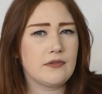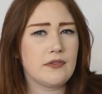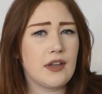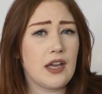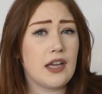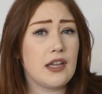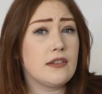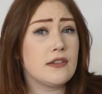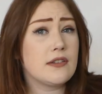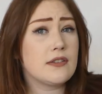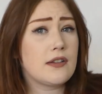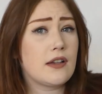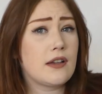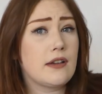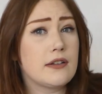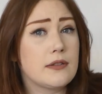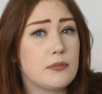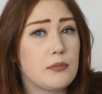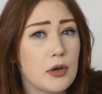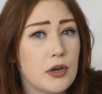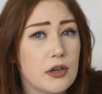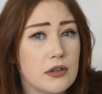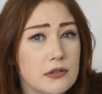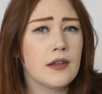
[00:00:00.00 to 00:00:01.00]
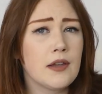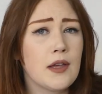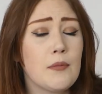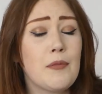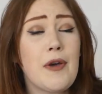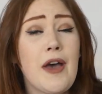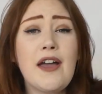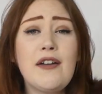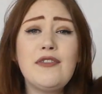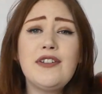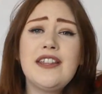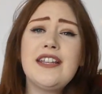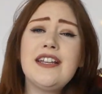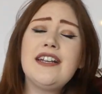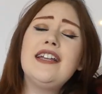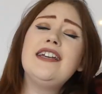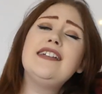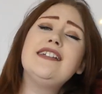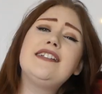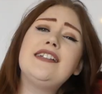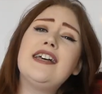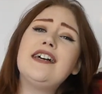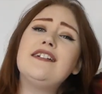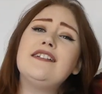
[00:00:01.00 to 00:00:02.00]
in the search bar. But everything
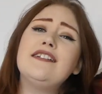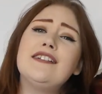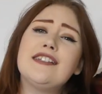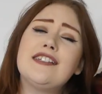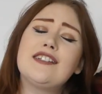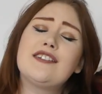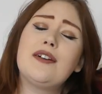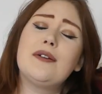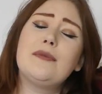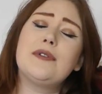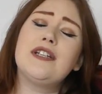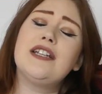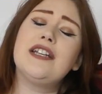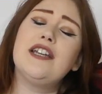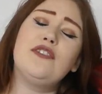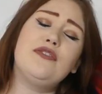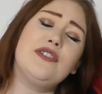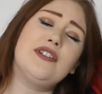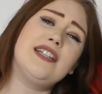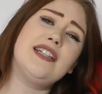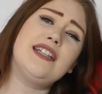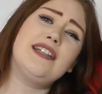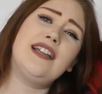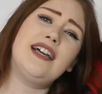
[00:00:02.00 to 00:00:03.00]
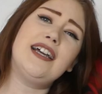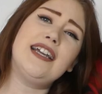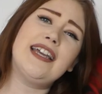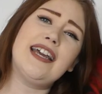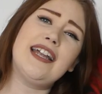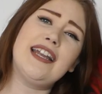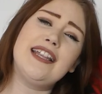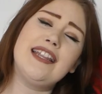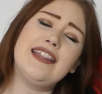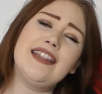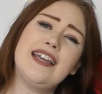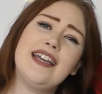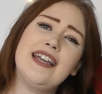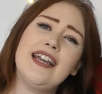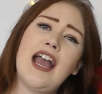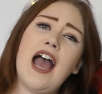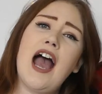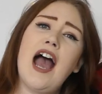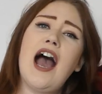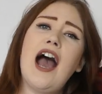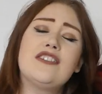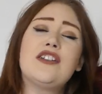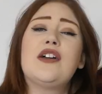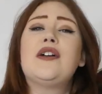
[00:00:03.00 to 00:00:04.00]
is down in the description if you did like anything,
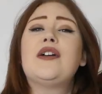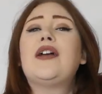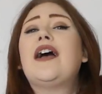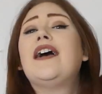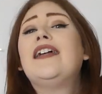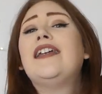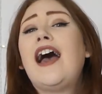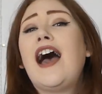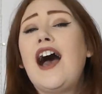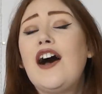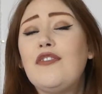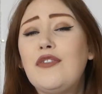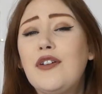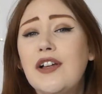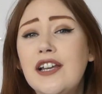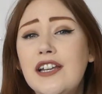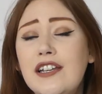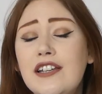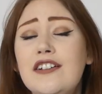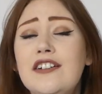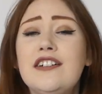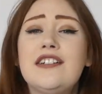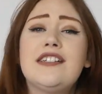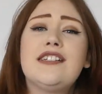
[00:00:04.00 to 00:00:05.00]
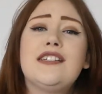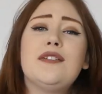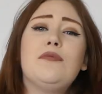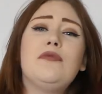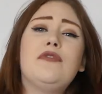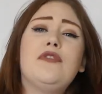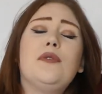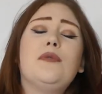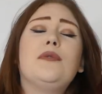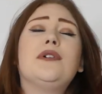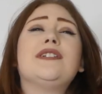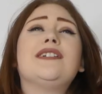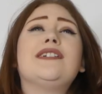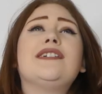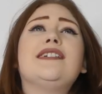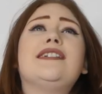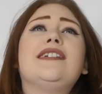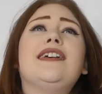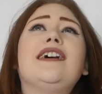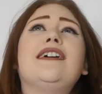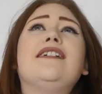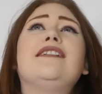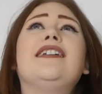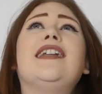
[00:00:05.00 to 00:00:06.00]
so go and have a look. Some of it was on
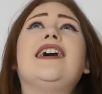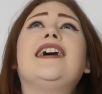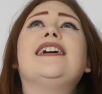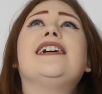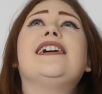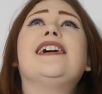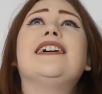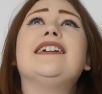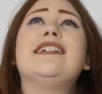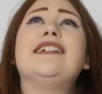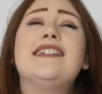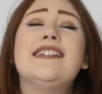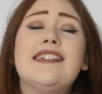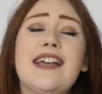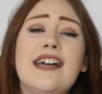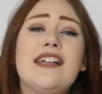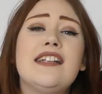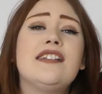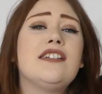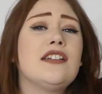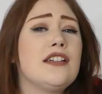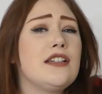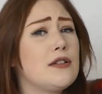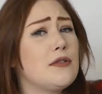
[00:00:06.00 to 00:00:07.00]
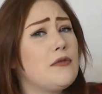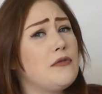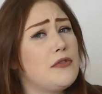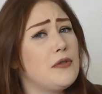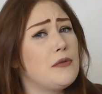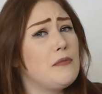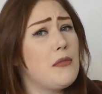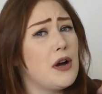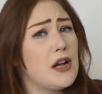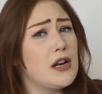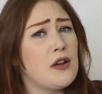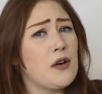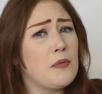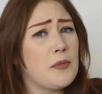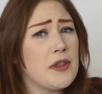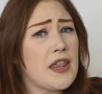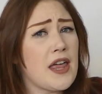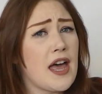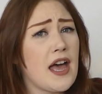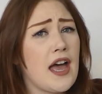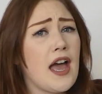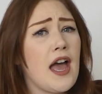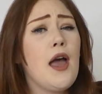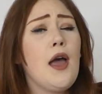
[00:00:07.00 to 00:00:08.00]
sale, like I said, so some of it might not be
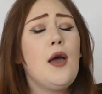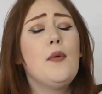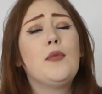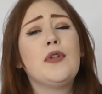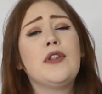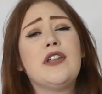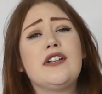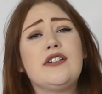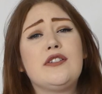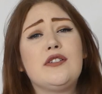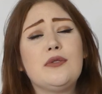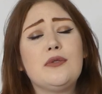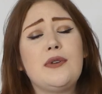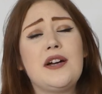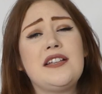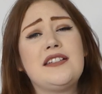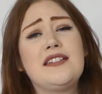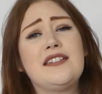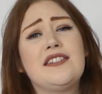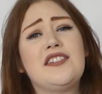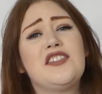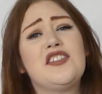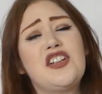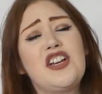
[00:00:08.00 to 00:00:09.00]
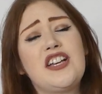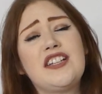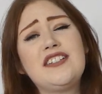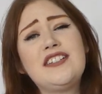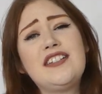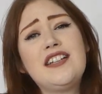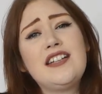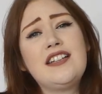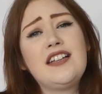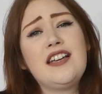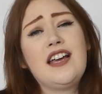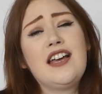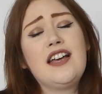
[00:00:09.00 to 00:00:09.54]
there, but there's always the suggested